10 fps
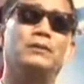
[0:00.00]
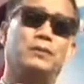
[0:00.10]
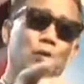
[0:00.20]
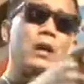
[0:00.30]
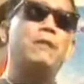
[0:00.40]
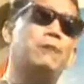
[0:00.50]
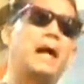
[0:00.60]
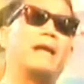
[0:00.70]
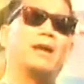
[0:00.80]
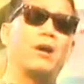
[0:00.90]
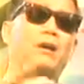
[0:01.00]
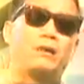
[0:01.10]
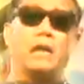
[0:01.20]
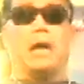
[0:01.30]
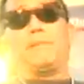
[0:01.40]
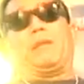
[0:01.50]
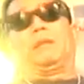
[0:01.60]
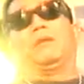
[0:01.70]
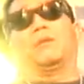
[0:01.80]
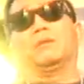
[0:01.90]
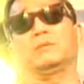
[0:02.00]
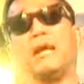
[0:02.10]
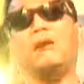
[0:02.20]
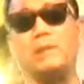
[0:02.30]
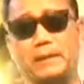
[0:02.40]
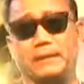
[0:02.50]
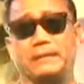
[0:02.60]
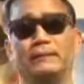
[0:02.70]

Do them right. I mean, you know, tell me.